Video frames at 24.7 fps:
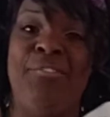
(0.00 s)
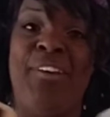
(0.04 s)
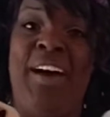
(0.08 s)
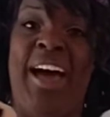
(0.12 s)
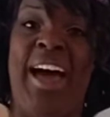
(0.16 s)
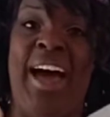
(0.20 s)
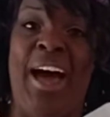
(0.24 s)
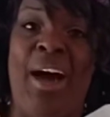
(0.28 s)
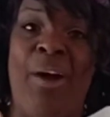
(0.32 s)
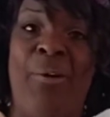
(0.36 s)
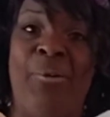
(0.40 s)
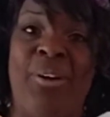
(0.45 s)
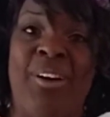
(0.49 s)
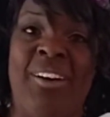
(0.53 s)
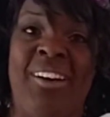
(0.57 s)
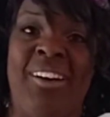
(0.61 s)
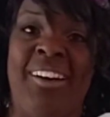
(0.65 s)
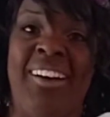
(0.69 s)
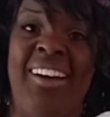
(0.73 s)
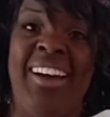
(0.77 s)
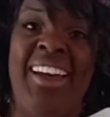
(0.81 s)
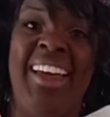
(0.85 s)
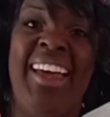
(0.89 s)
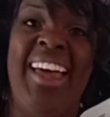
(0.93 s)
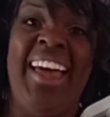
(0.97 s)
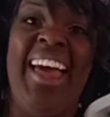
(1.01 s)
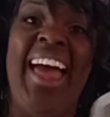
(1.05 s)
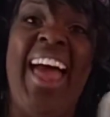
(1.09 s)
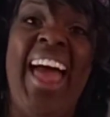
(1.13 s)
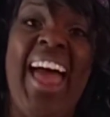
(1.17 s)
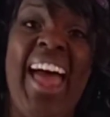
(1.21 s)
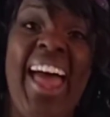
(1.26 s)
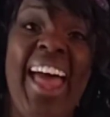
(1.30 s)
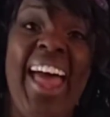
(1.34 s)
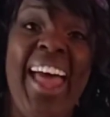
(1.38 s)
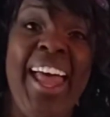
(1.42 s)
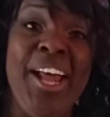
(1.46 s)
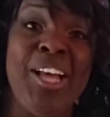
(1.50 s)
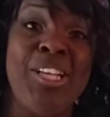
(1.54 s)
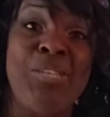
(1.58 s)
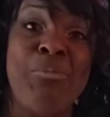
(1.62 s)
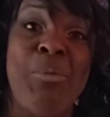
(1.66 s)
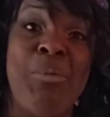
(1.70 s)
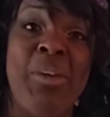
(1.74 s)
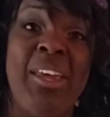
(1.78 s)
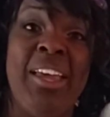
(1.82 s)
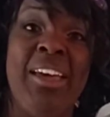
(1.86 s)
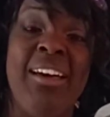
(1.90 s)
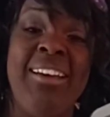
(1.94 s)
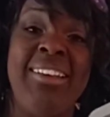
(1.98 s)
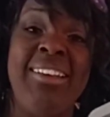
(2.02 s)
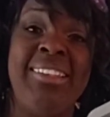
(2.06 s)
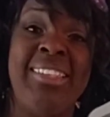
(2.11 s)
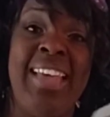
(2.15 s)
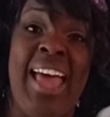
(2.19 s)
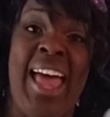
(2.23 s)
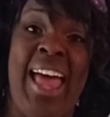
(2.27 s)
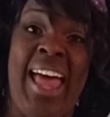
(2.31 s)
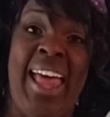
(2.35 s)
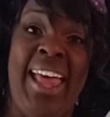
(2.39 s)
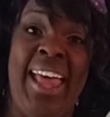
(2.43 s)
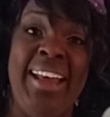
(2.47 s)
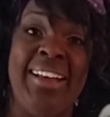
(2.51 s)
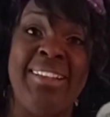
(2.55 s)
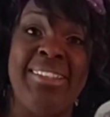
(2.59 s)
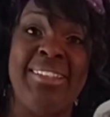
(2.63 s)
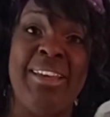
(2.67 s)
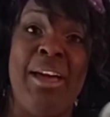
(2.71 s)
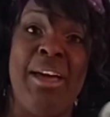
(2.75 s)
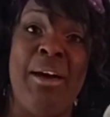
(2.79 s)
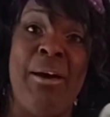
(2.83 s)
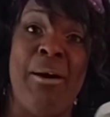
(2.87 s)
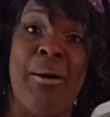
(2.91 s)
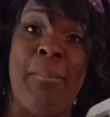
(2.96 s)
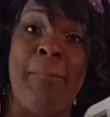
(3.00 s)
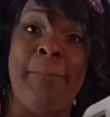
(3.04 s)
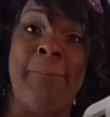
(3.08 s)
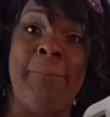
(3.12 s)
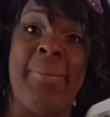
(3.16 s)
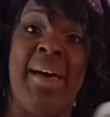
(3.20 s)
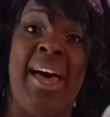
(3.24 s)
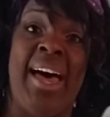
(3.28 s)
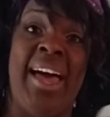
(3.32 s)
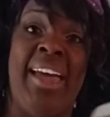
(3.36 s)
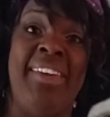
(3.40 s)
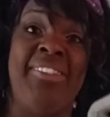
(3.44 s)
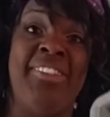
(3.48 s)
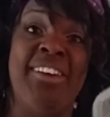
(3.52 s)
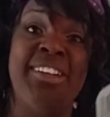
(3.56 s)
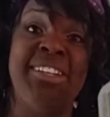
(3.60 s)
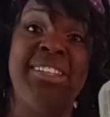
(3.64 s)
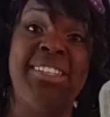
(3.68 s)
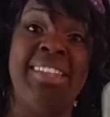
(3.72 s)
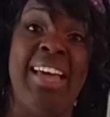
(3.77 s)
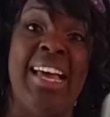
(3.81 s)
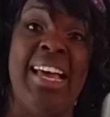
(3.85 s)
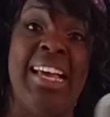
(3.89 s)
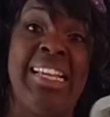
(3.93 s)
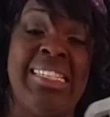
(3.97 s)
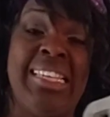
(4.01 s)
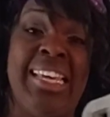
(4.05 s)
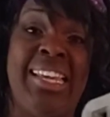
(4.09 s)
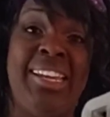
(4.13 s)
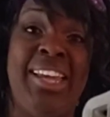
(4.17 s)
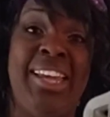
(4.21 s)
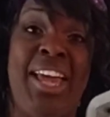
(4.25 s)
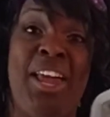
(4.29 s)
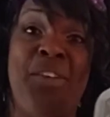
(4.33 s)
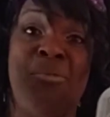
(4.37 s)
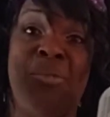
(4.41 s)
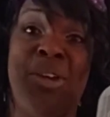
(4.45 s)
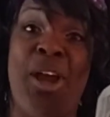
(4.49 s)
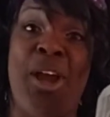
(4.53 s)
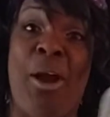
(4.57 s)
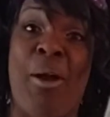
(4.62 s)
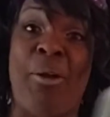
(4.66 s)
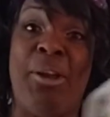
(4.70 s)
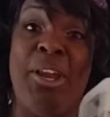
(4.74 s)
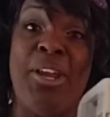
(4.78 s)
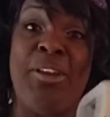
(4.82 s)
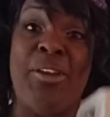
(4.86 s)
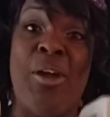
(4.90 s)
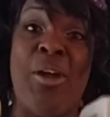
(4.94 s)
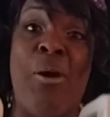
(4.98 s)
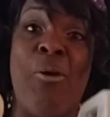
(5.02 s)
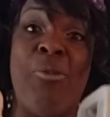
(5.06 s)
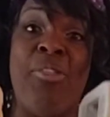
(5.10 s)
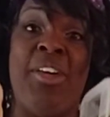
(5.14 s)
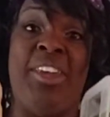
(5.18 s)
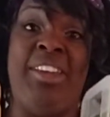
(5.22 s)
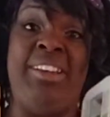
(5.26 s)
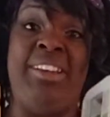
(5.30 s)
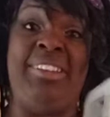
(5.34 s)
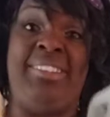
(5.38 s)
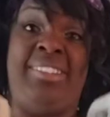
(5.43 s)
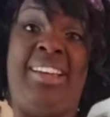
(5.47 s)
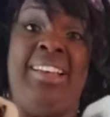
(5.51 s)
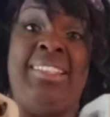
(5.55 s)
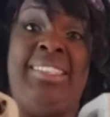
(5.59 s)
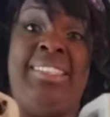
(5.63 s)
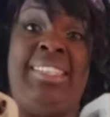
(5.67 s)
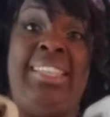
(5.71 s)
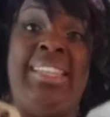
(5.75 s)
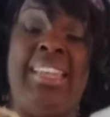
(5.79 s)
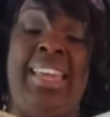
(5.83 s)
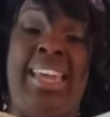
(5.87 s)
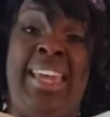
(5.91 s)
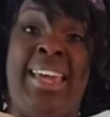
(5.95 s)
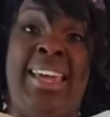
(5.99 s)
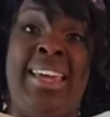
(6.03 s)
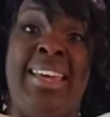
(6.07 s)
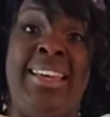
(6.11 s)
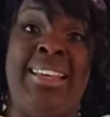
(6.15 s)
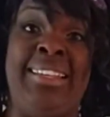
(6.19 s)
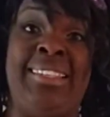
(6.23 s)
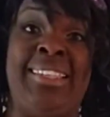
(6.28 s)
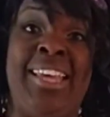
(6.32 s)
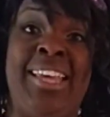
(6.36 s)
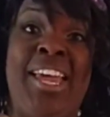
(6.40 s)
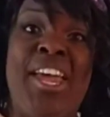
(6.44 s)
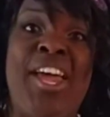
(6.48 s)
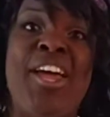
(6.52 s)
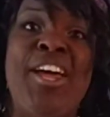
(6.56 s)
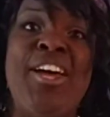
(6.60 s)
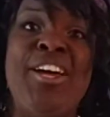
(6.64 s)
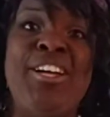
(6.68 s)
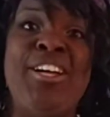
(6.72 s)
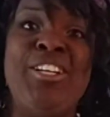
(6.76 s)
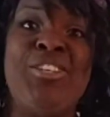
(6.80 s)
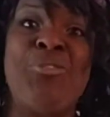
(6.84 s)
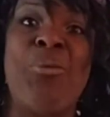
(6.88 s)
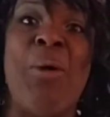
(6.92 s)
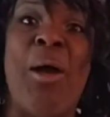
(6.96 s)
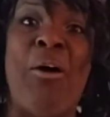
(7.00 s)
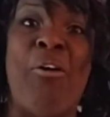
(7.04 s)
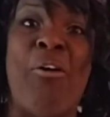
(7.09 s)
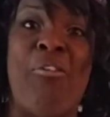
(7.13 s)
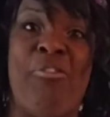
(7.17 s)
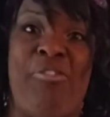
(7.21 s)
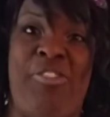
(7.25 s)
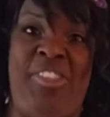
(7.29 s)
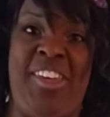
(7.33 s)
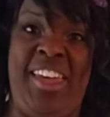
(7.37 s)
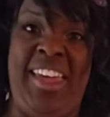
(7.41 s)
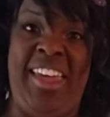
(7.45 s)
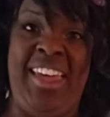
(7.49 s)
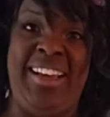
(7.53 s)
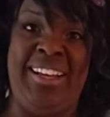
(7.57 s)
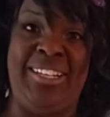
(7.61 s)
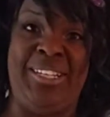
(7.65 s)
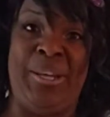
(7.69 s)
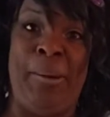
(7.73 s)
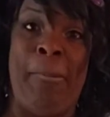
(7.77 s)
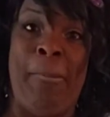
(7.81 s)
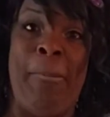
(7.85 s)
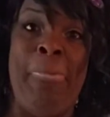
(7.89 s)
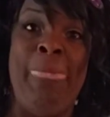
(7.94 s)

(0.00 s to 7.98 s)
our eggs, because eggs come by the dozen, and we already know that a dozen is 12 things.